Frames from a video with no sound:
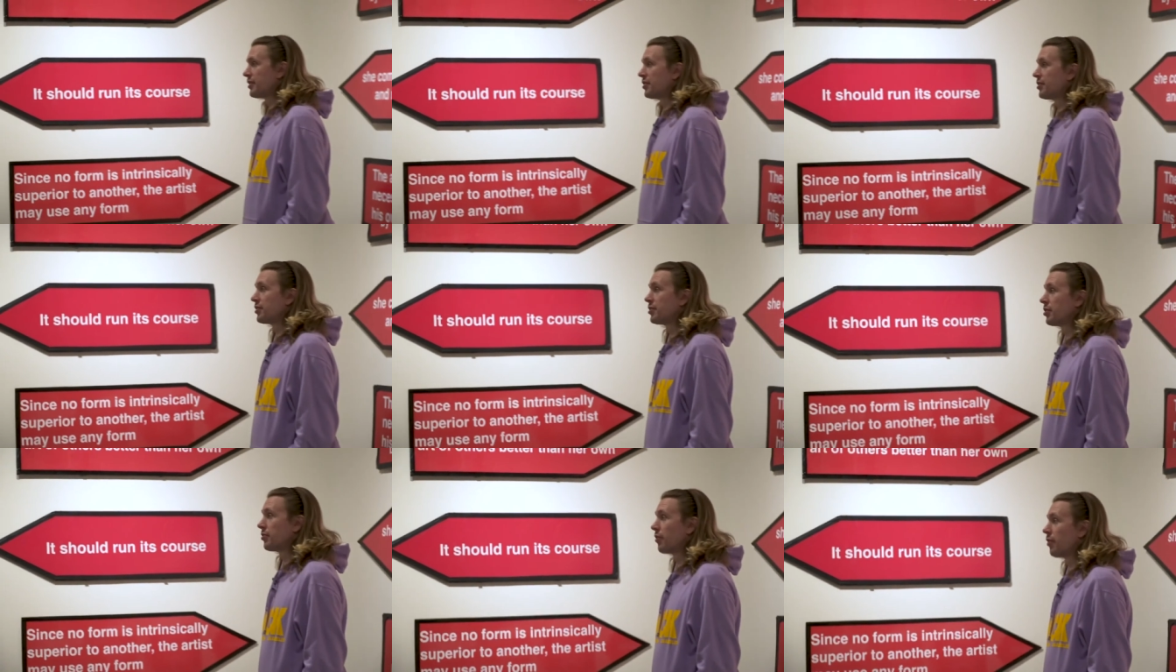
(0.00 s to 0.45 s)

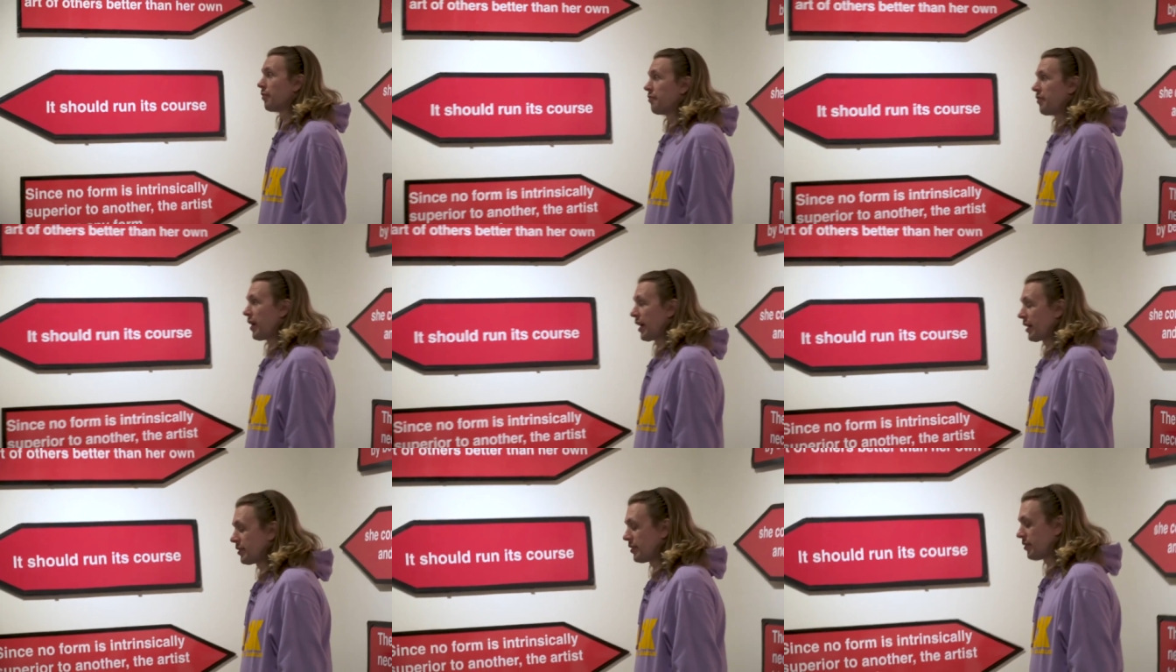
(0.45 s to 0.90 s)
it so
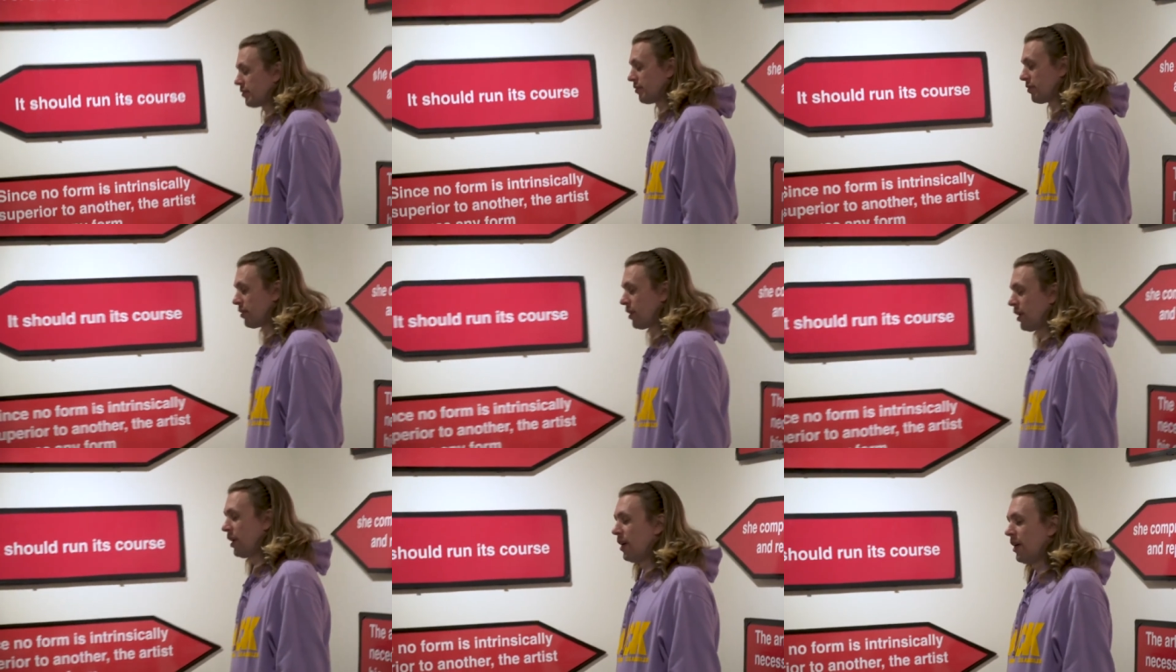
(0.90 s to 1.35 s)

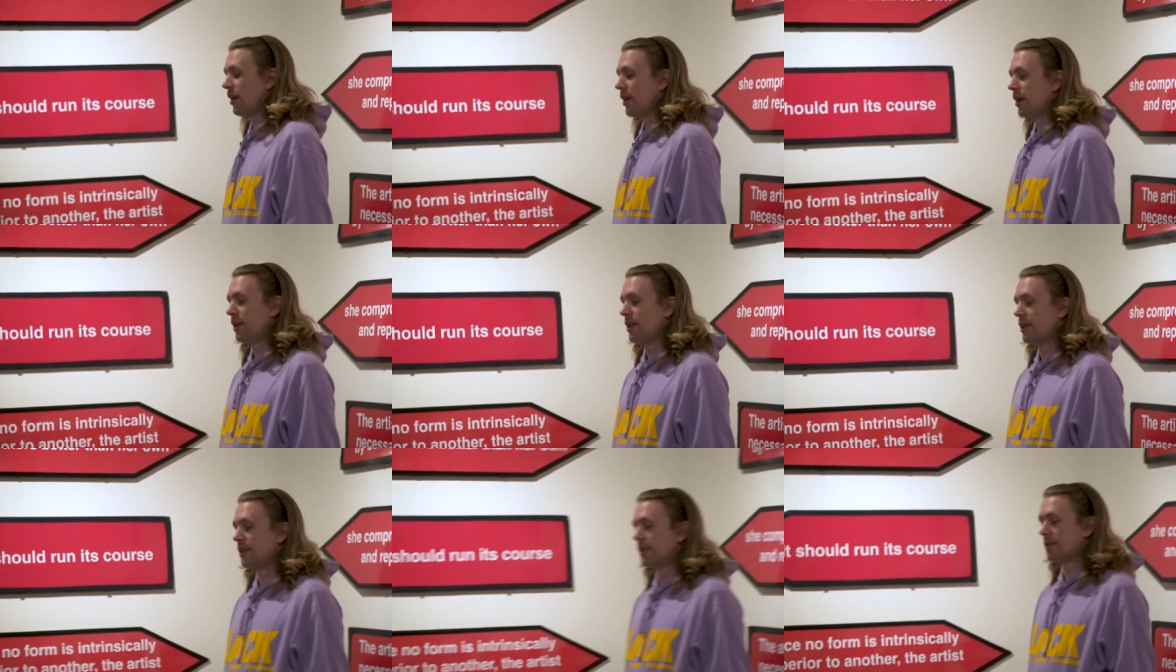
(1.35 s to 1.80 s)
effective
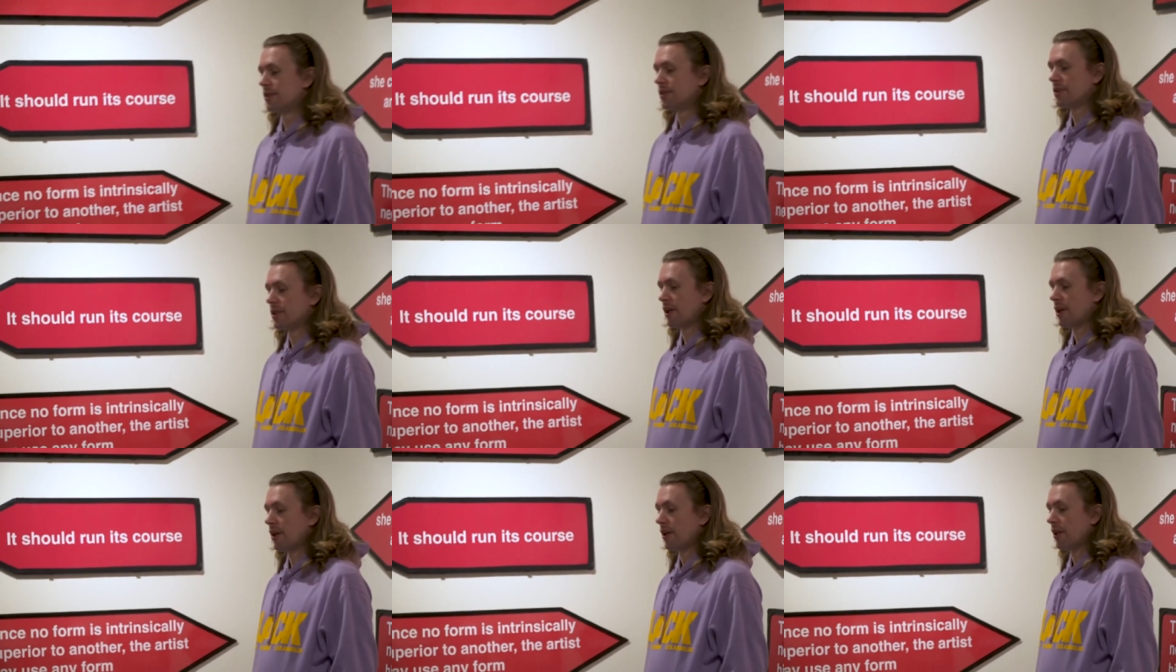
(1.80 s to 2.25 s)

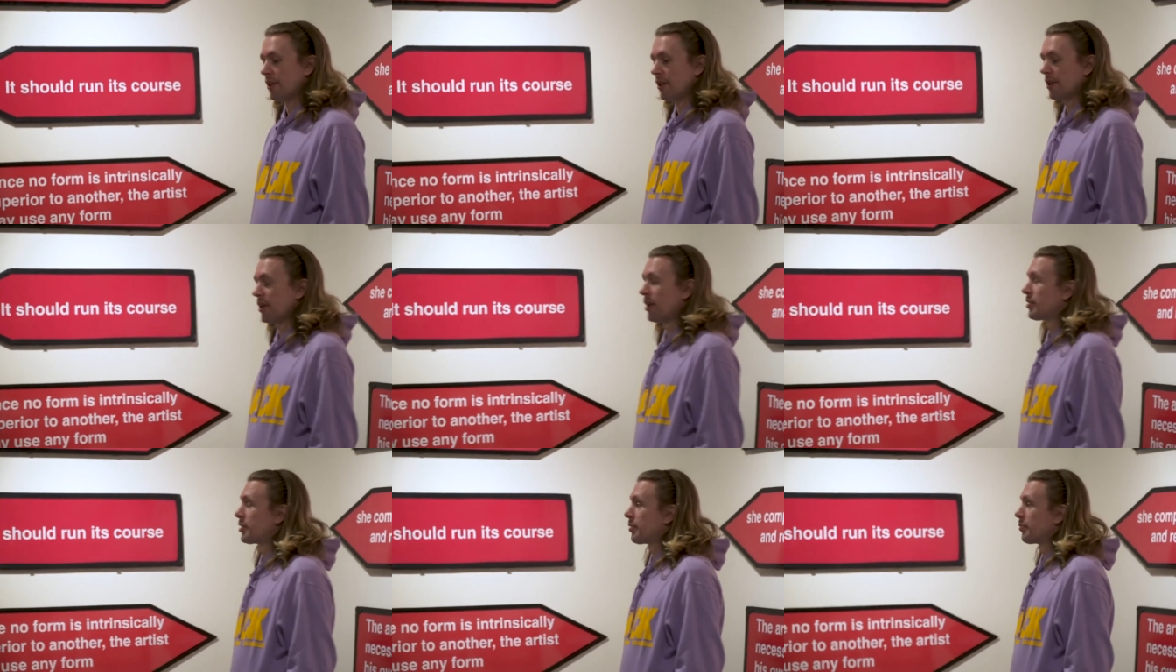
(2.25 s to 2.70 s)
is uh, the
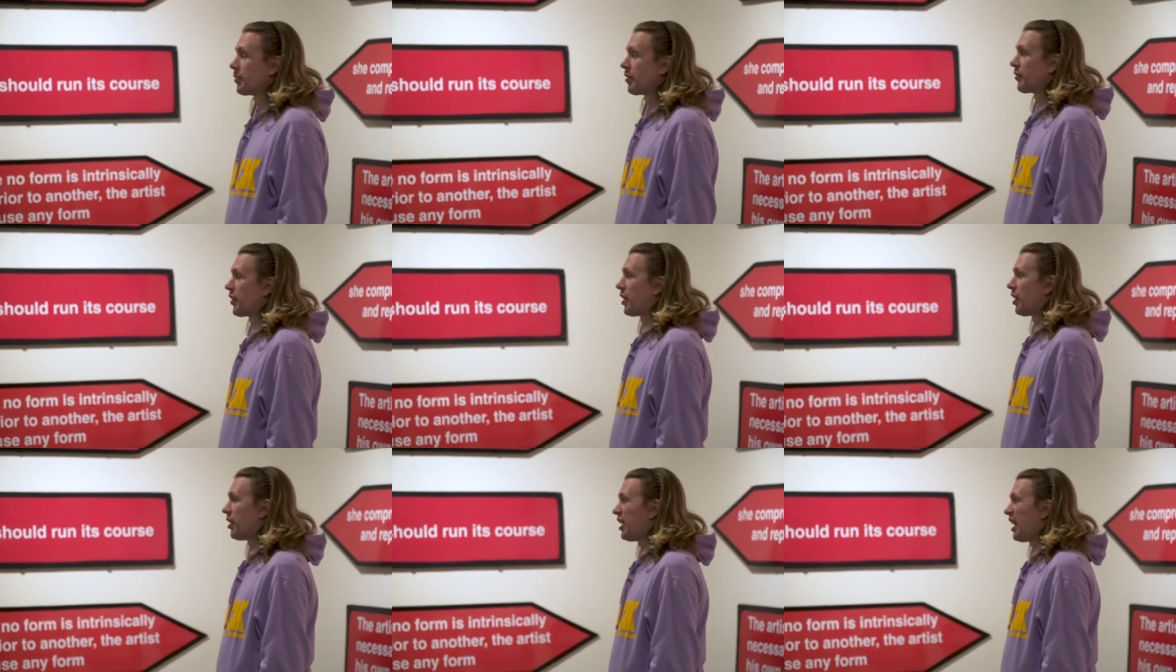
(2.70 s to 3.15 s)
concept
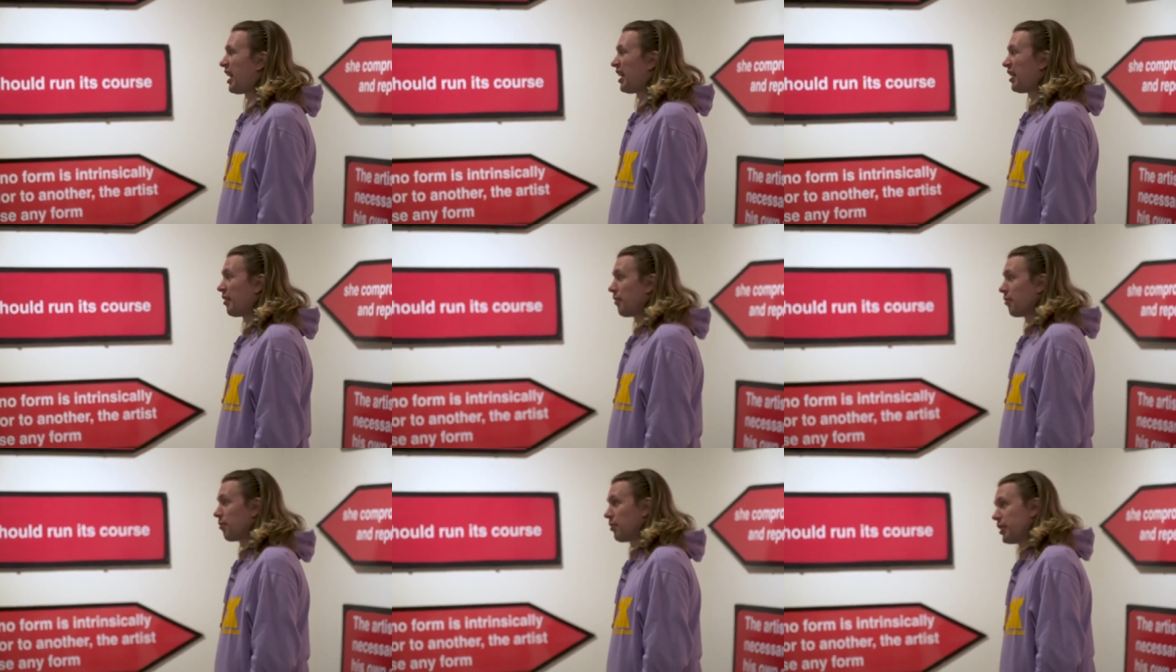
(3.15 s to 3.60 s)
of
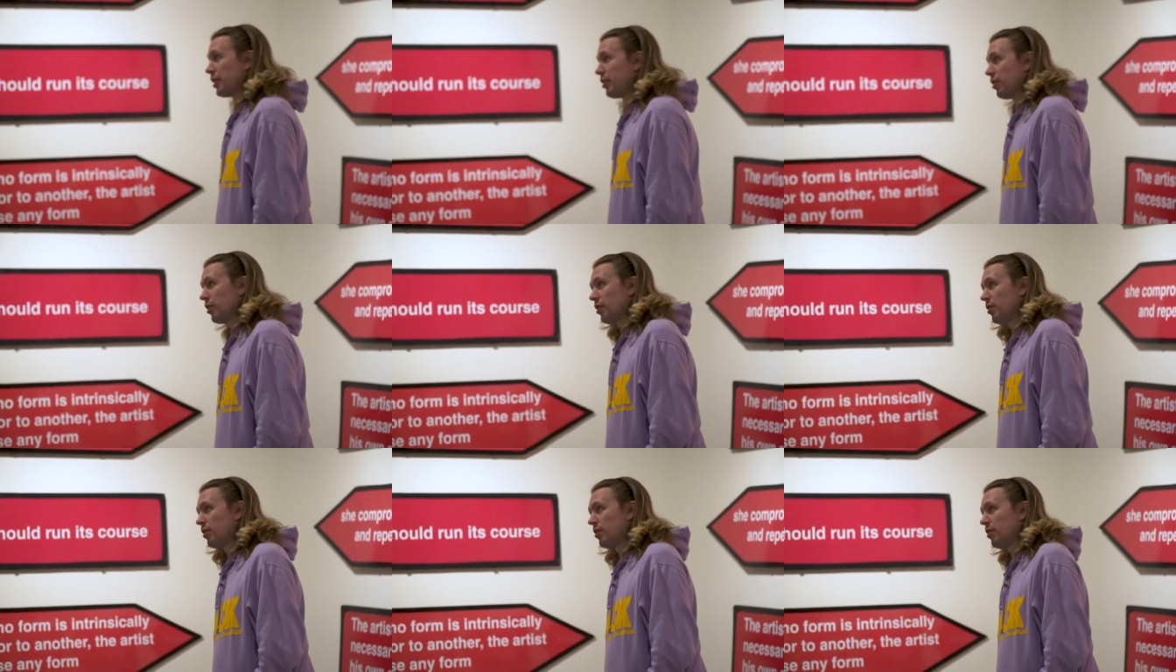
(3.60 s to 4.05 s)
unaided
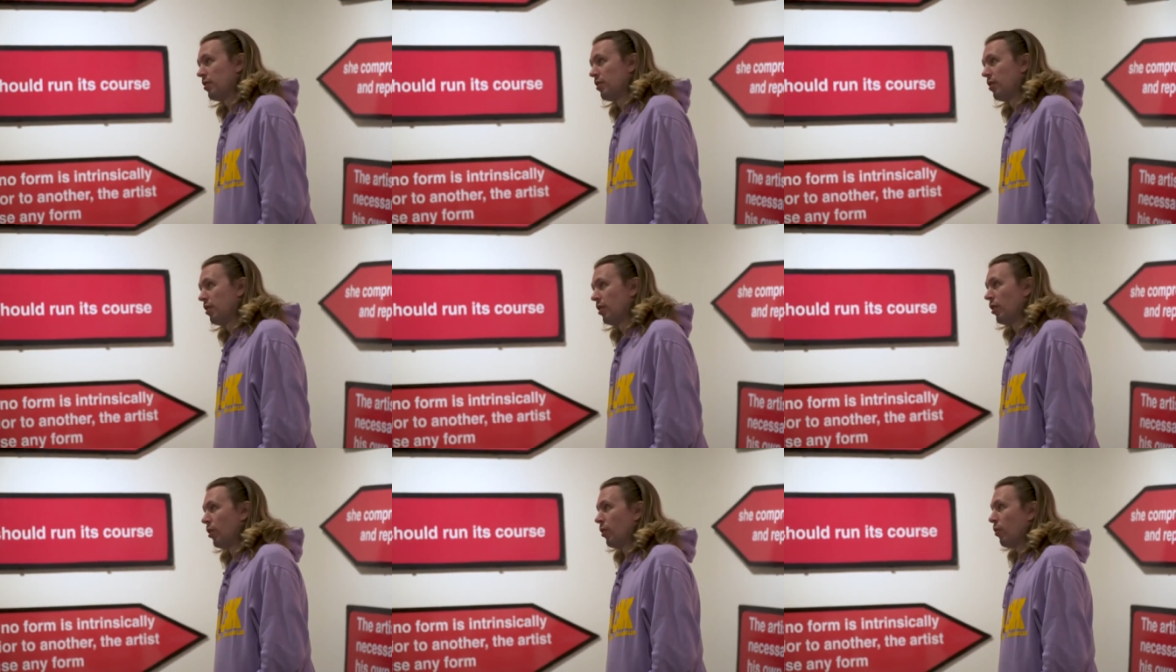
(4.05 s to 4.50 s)
recall,